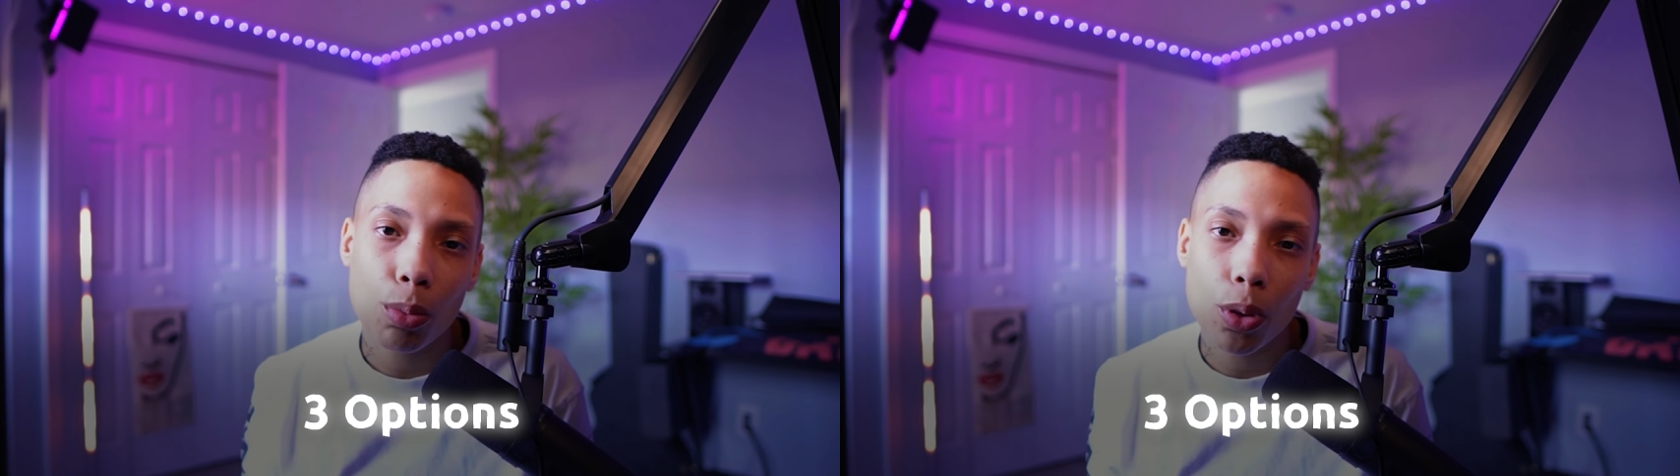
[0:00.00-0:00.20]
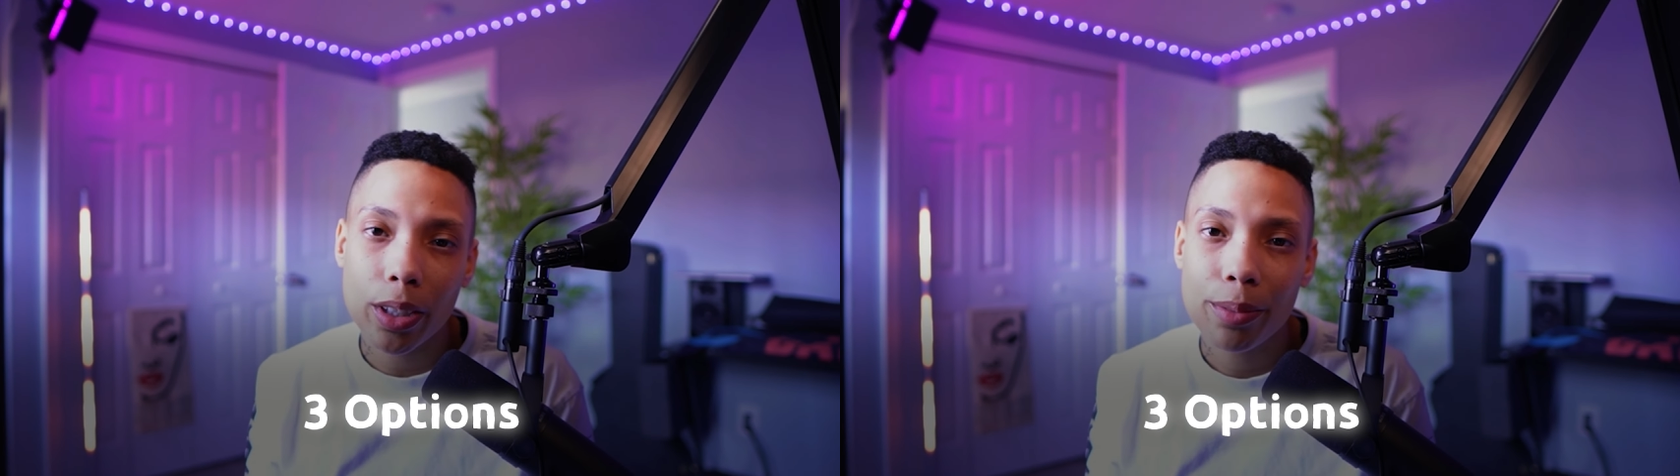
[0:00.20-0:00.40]

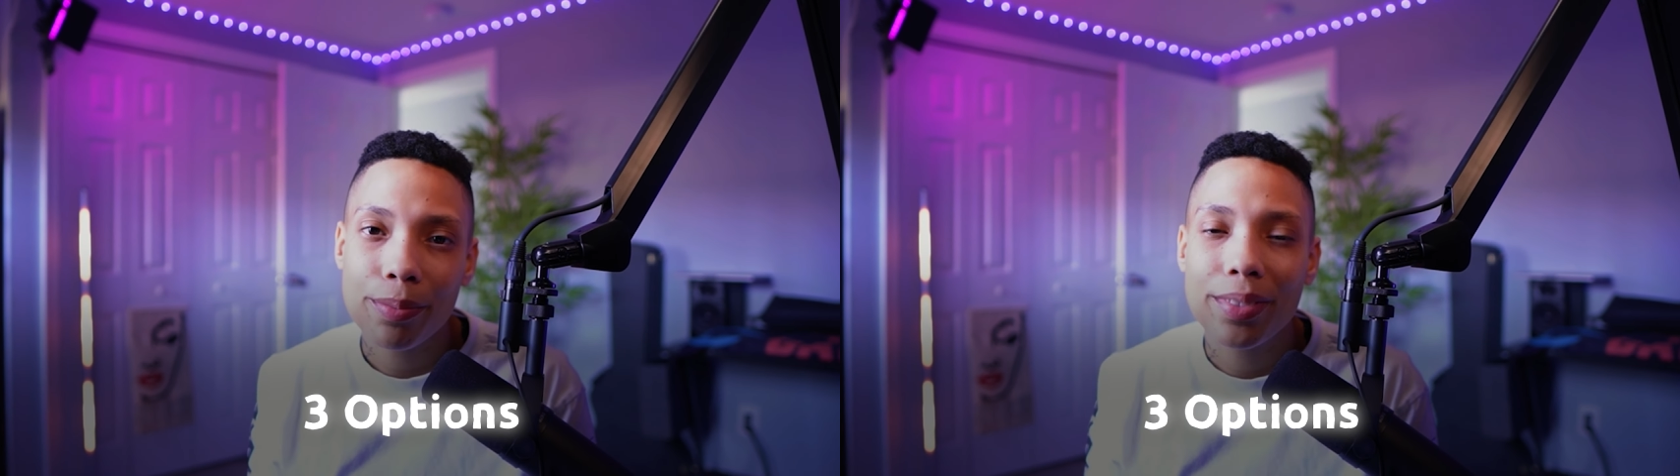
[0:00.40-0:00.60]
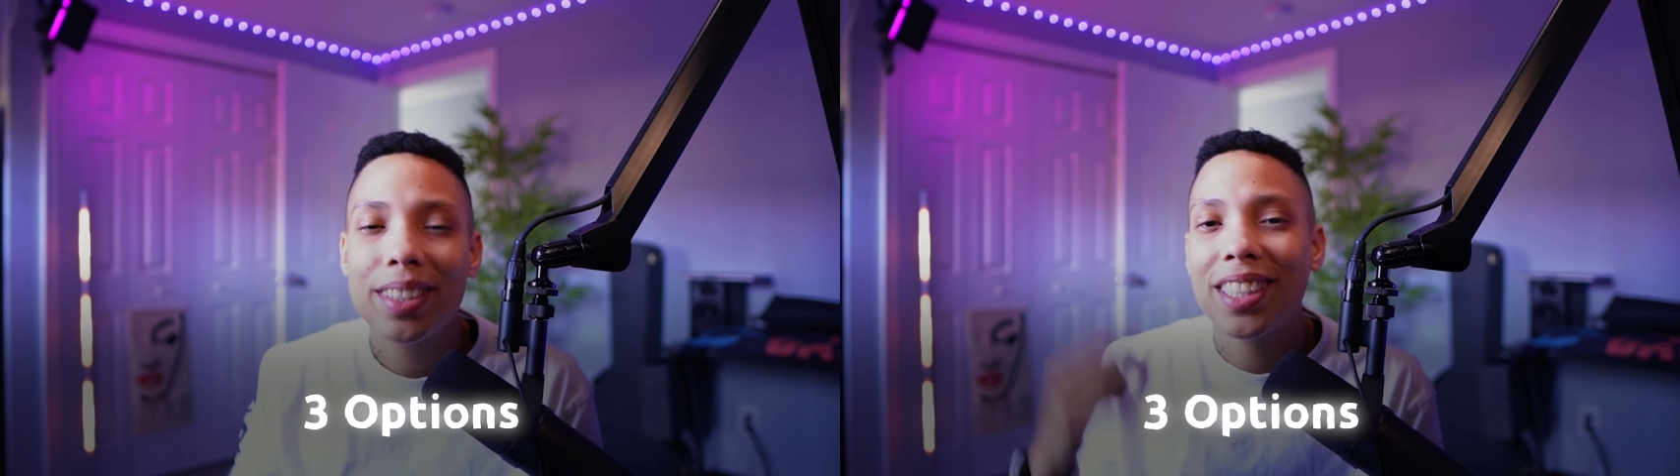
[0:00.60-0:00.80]
more.
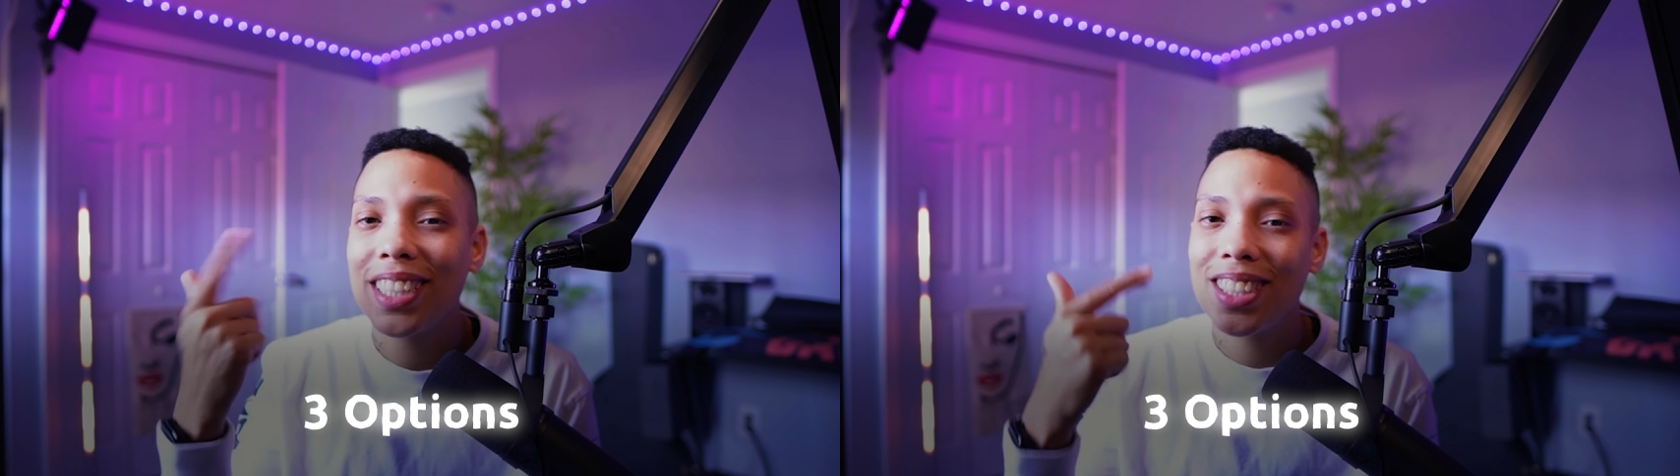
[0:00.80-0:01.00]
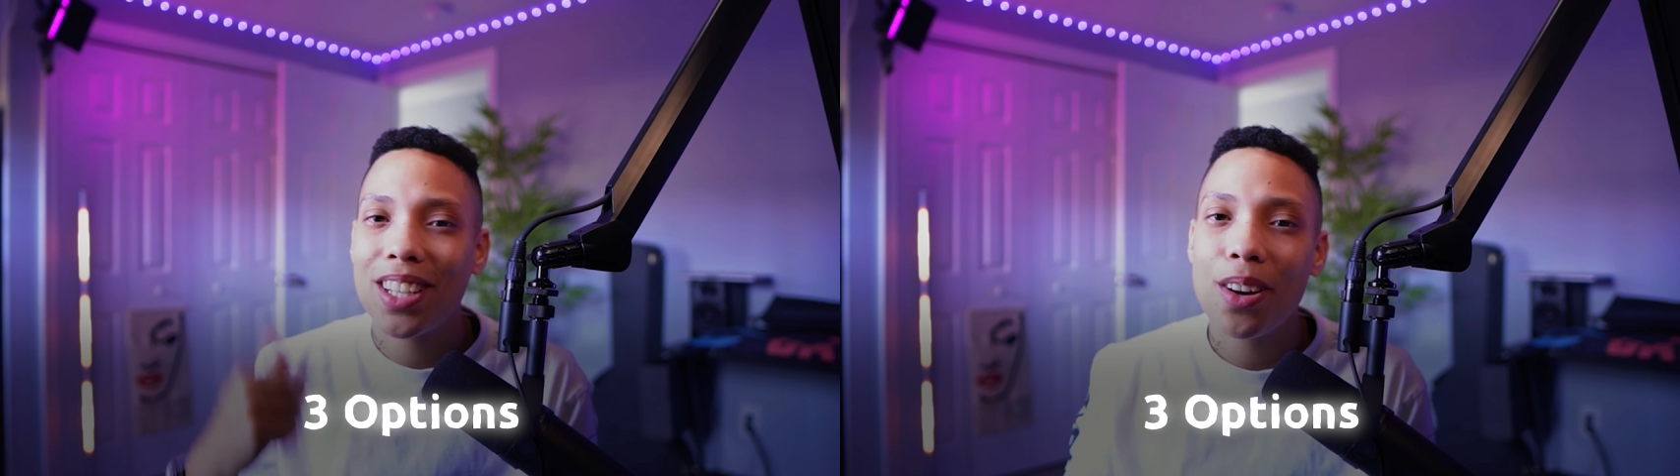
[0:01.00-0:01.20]

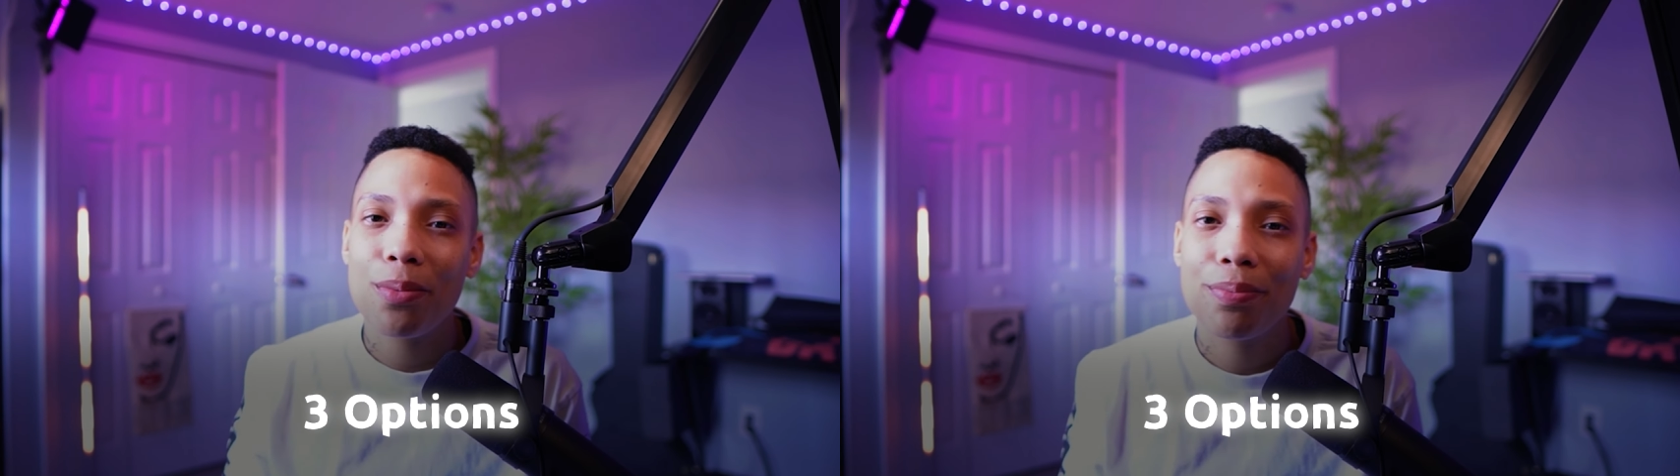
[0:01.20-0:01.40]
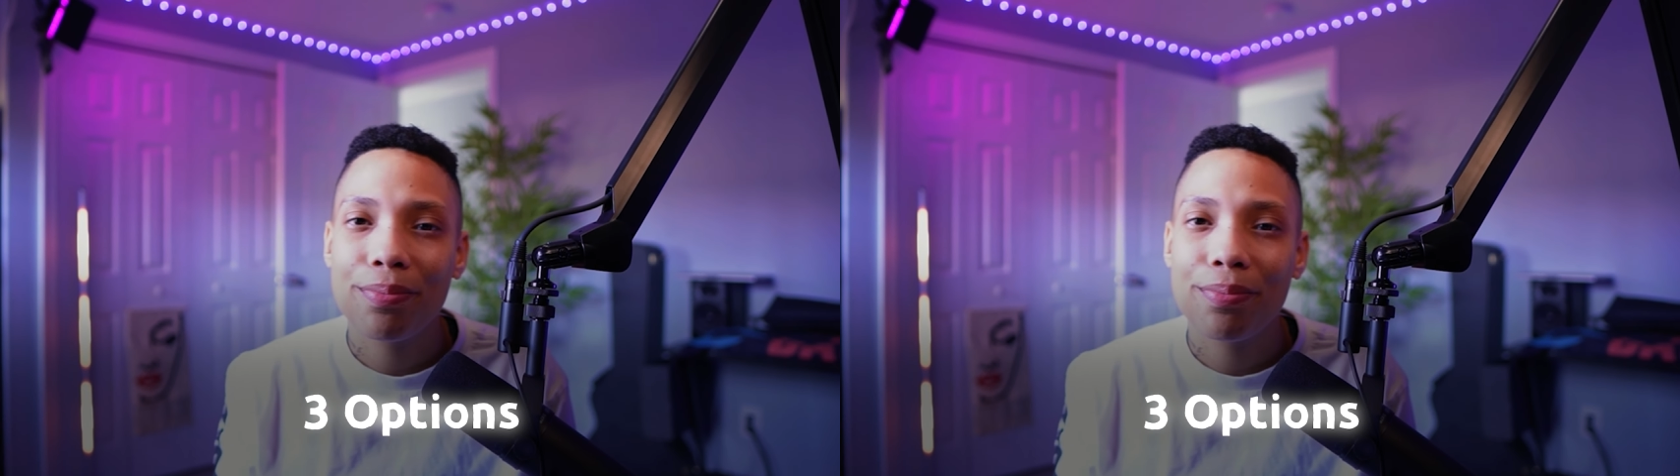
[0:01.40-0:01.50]
Let's go.